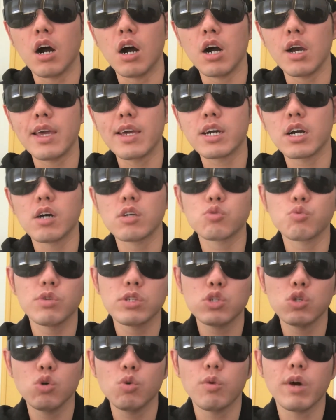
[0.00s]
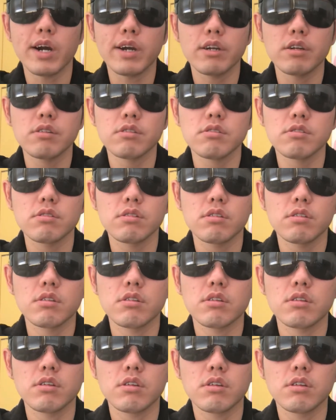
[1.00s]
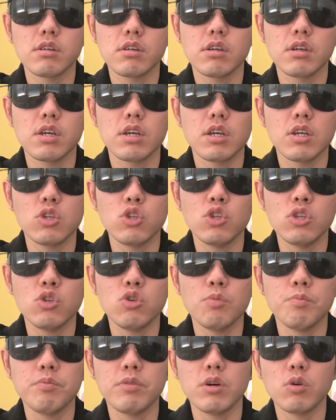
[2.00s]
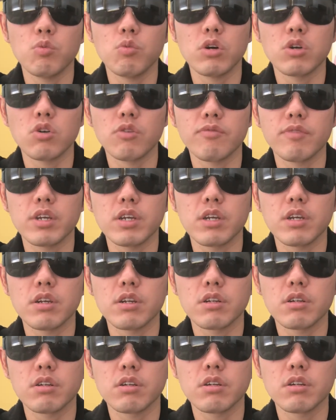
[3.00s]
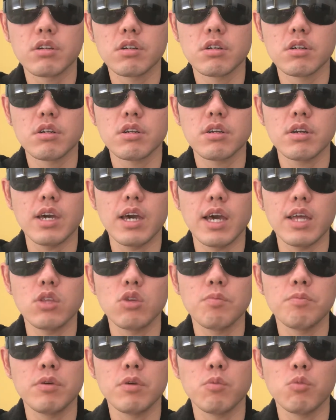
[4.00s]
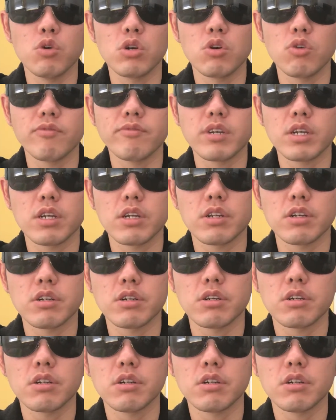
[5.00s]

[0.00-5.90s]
It comes with two wires. You put one over here and you put one over here.